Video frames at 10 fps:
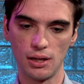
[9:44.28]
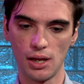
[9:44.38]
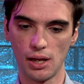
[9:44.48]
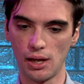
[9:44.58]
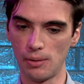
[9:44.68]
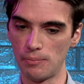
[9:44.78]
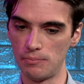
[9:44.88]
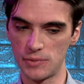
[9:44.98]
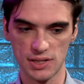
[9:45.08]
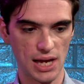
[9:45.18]
to
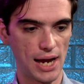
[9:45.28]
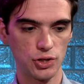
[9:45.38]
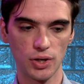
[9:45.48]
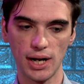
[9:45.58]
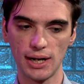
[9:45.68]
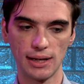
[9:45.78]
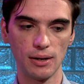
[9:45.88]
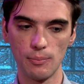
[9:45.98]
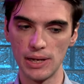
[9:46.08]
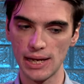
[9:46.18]
SkyTrain, and
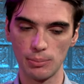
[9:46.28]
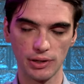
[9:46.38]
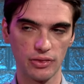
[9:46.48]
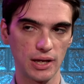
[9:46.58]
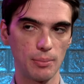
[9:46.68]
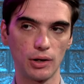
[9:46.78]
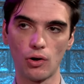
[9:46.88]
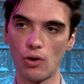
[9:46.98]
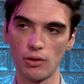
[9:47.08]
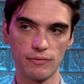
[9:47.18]
being able to think about
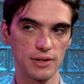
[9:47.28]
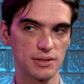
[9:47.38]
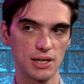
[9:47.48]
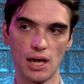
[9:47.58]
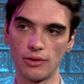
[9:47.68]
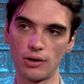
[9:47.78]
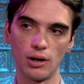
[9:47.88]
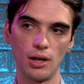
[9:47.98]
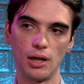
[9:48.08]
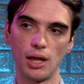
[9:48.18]
all of this together.
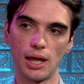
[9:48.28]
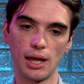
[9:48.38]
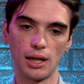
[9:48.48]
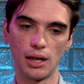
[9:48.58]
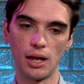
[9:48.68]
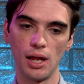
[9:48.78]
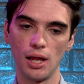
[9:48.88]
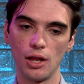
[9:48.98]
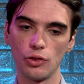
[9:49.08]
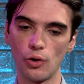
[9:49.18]
And
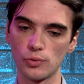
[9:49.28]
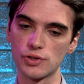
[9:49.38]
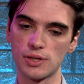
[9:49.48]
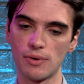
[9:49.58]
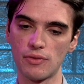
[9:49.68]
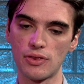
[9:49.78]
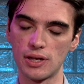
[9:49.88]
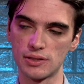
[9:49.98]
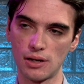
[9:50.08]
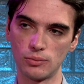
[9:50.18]
those are some of the
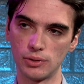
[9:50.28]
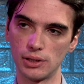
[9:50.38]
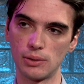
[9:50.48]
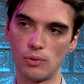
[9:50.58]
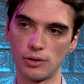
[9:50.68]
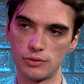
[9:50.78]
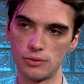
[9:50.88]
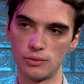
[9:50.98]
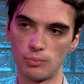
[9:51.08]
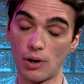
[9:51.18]
things I really want
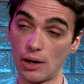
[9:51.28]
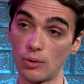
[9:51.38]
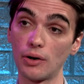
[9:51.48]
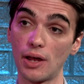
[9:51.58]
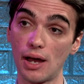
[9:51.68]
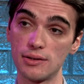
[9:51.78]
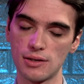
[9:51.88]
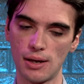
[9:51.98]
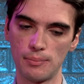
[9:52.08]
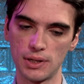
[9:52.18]
to prioritize.
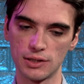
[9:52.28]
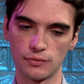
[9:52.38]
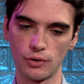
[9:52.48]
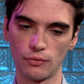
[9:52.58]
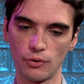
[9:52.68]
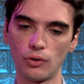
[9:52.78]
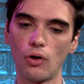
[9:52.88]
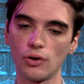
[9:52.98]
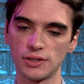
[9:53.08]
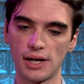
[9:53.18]
Because for a
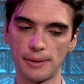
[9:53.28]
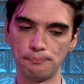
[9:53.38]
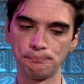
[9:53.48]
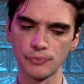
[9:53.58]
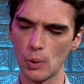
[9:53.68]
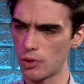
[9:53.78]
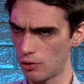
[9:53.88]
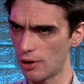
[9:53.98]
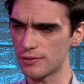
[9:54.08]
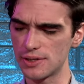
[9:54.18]
long time, with a
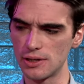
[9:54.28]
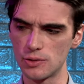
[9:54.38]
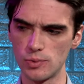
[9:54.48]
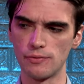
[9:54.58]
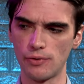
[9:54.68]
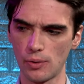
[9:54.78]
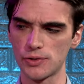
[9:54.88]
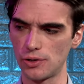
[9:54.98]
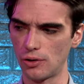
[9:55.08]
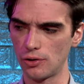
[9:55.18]
lot of cities, we've
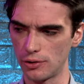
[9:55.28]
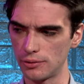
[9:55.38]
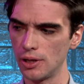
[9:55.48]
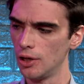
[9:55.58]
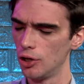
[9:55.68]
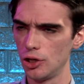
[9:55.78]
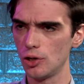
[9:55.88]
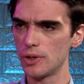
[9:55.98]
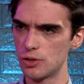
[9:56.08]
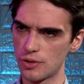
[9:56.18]
focused a lot on, you know,
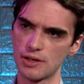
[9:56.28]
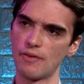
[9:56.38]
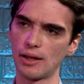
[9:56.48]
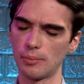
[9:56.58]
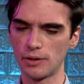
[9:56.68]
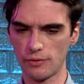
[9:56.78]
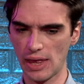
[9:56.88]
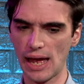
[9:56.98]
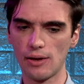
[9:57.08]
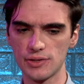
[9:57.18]
we do the development for the
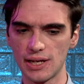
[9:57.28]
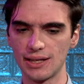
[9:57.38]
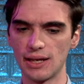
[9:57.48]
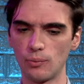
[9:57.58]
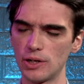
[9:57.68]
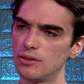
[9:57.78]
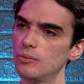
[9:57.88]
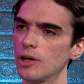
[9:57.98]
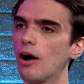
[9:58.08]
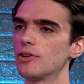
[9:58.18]
housing, and then
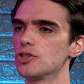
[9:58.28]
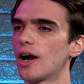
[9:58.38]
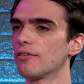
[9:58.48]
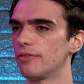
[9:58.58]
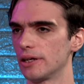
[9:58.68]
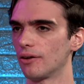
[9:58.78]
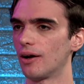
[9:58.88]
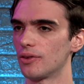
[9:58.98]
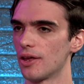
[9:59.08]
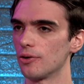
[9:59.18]
we often try to figure
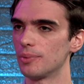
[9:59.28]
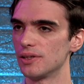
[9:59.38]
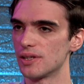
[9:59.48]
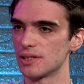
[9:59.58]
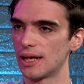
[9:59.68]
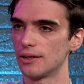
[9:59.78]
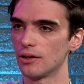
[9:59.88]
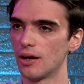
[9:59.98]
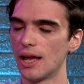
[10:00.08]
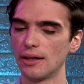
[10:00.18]
out the other pieces
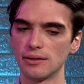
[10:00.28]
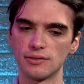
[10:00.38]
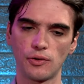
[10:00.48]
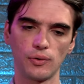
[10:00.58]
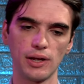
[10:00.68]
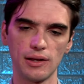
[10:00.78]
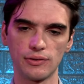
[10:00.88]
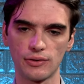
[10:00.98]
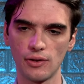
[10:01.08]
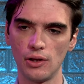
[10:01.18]
later. And this
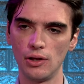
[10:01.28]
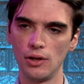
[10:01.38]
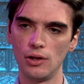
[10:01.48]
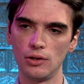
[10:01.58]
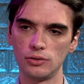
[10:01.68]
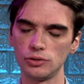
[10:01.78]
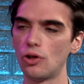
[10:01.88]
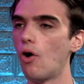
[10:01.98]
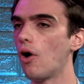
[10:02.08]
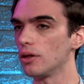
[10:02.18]
creates
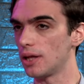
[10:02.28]
long